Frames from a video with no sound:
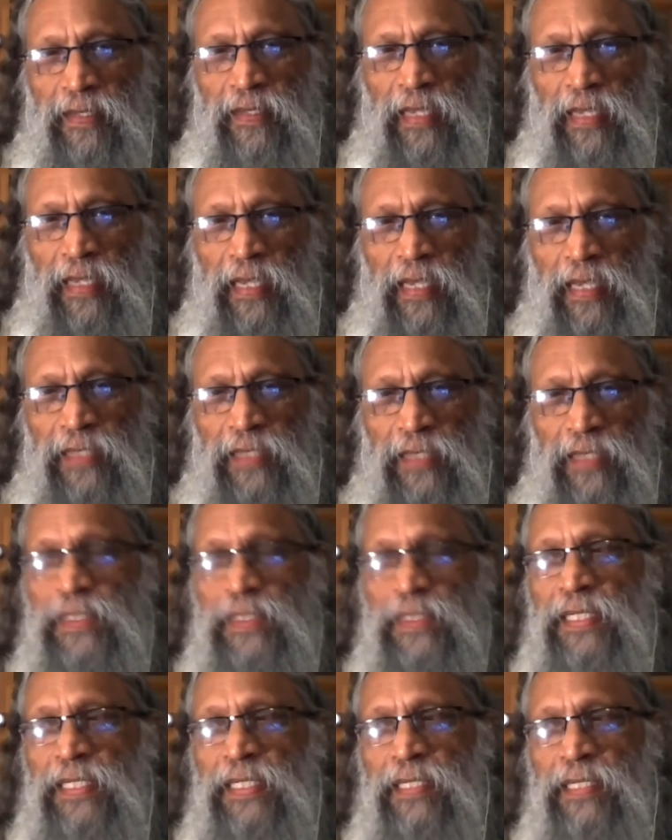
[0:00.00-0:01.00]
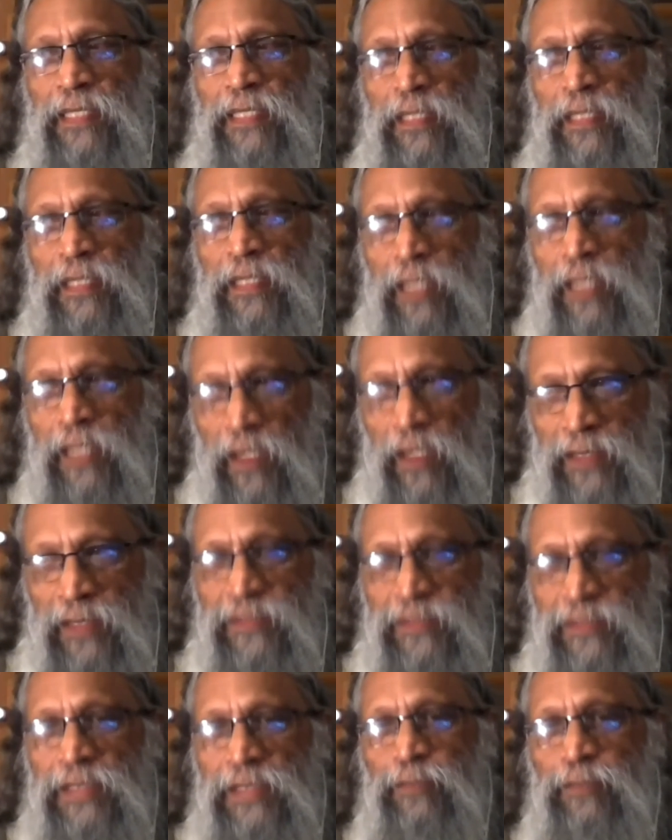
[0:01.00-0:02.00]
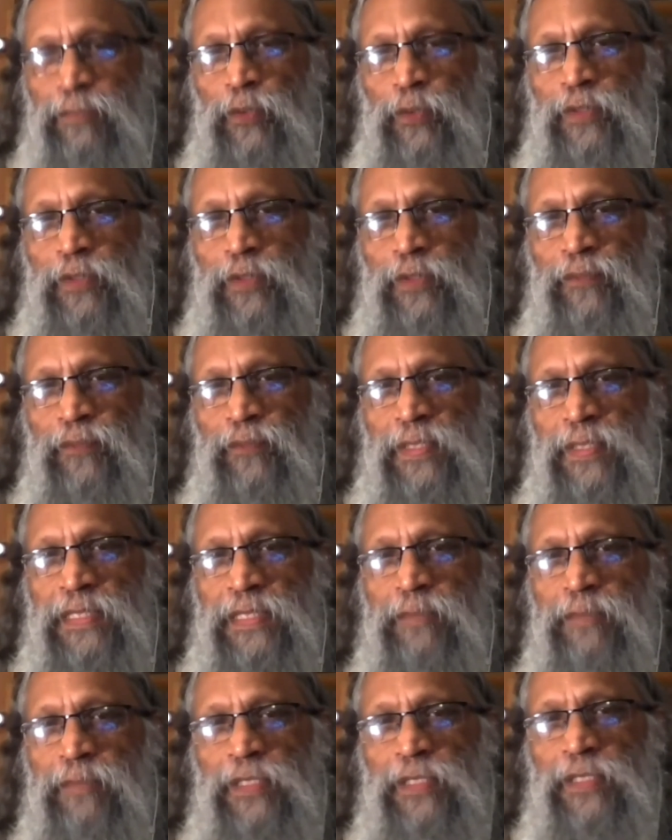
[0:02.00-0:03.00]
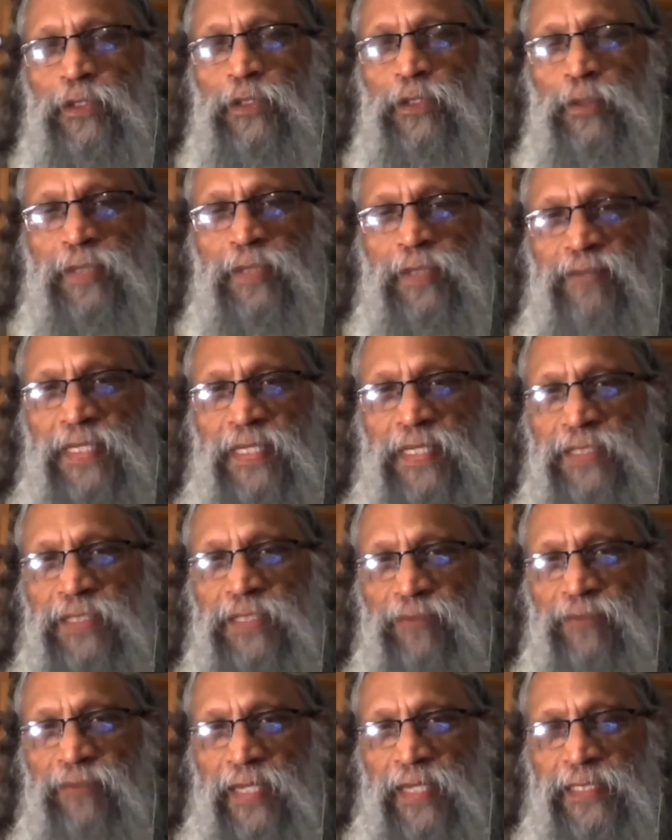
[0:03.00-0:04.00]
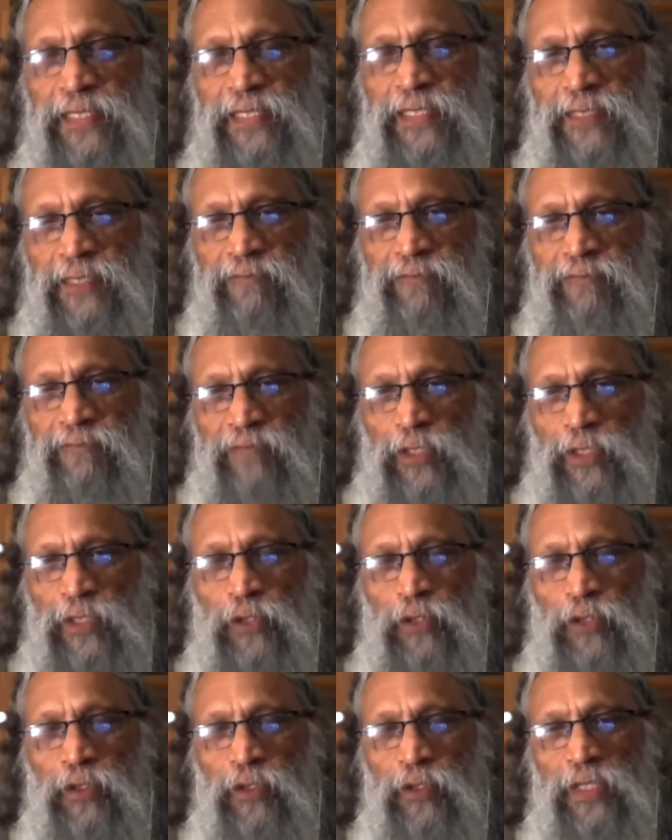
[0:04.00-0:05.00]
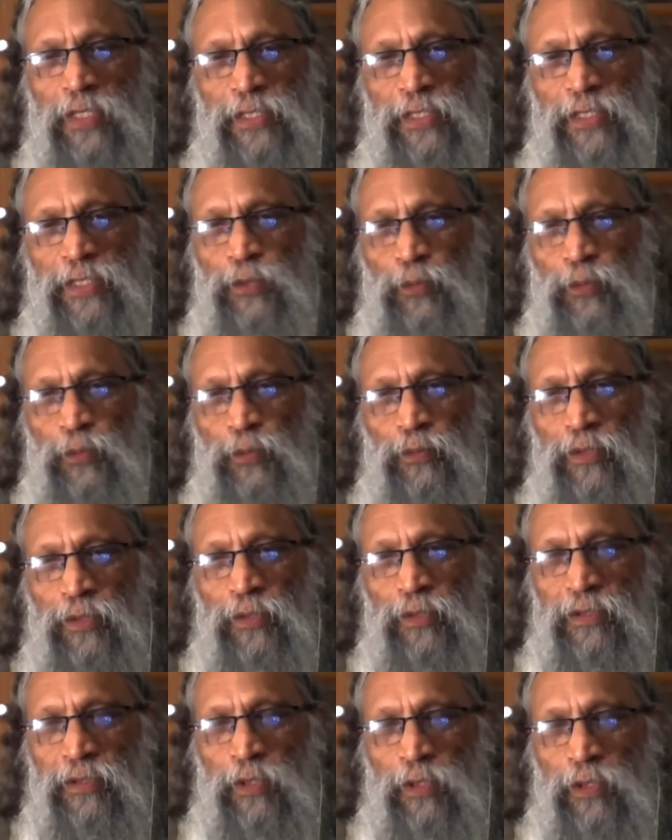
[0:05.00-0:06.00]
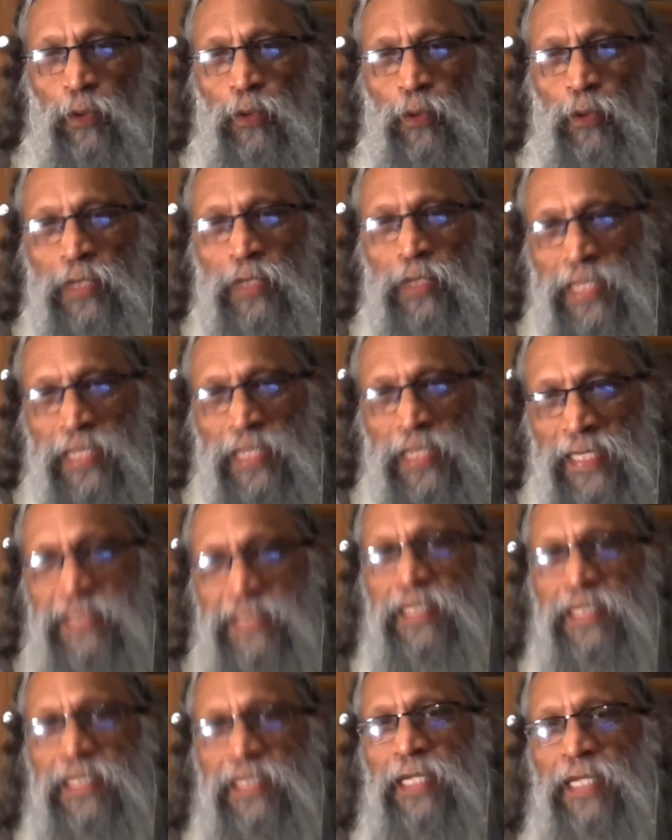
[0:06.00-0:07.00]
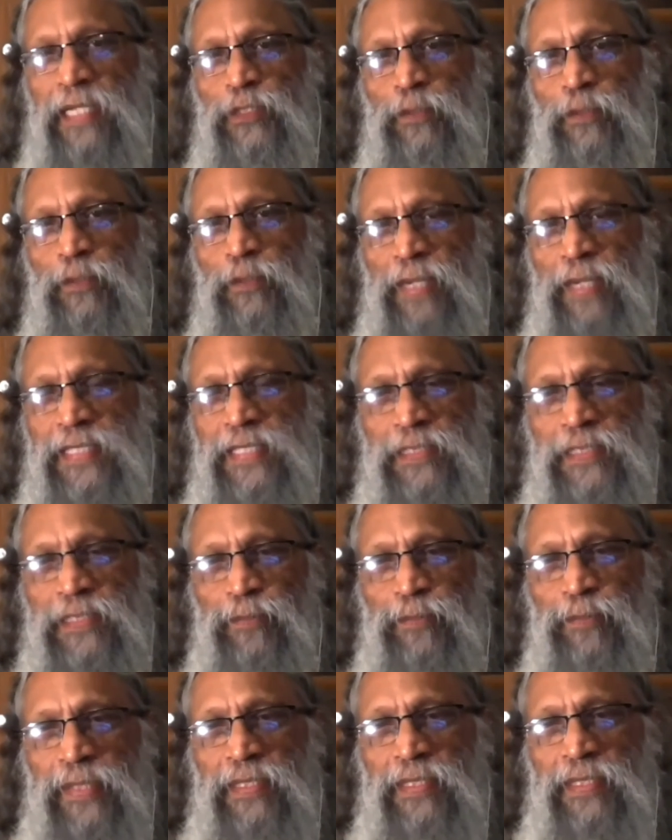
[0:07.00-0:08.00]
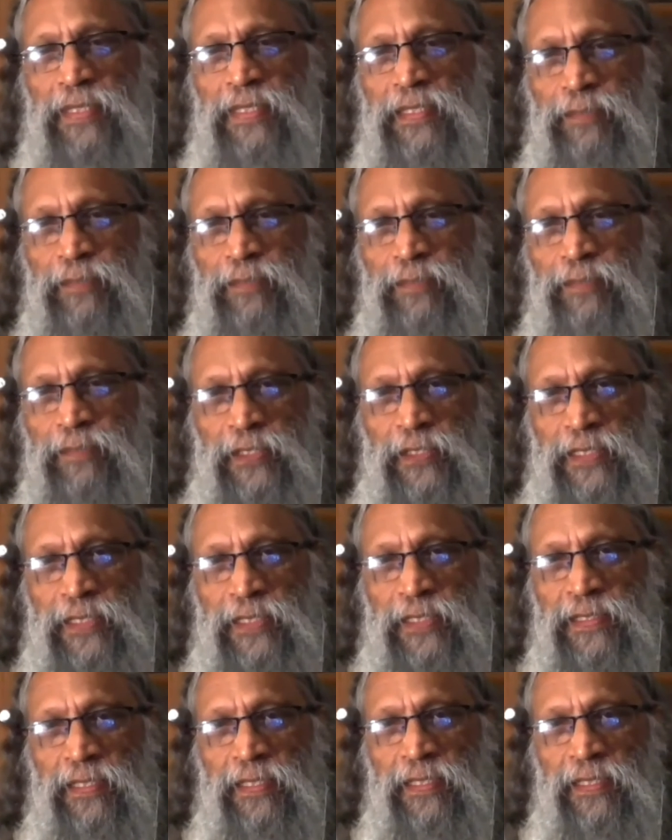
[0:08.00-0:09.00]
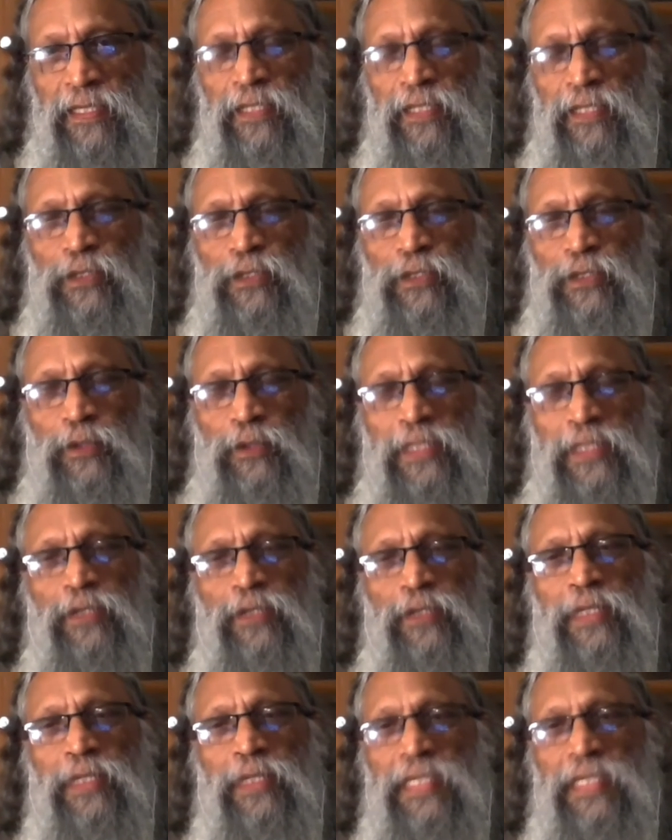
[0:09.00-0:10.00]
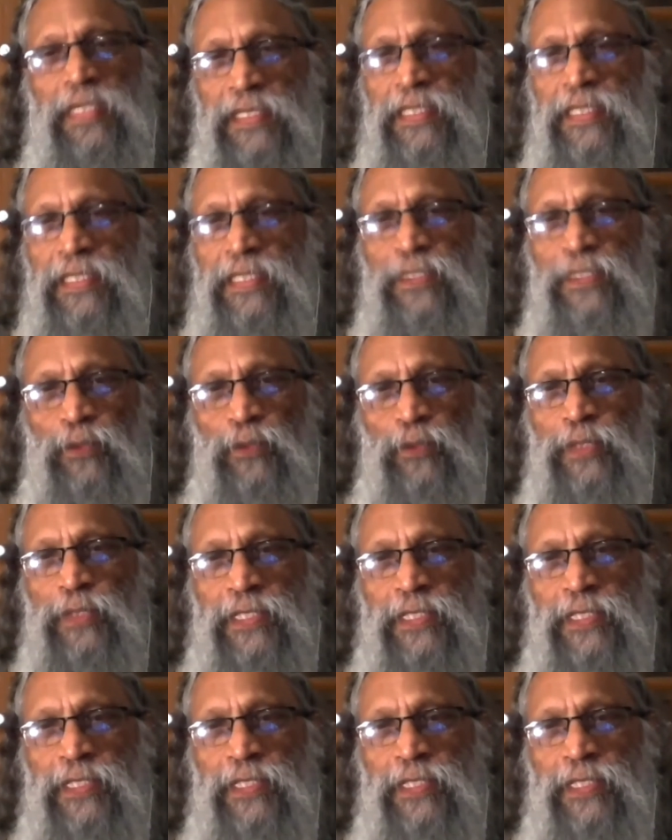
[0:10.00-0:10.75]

You need a lot of support for something to be fructified. Not only you, the whole nature has to participate in the process so that you can easily do it.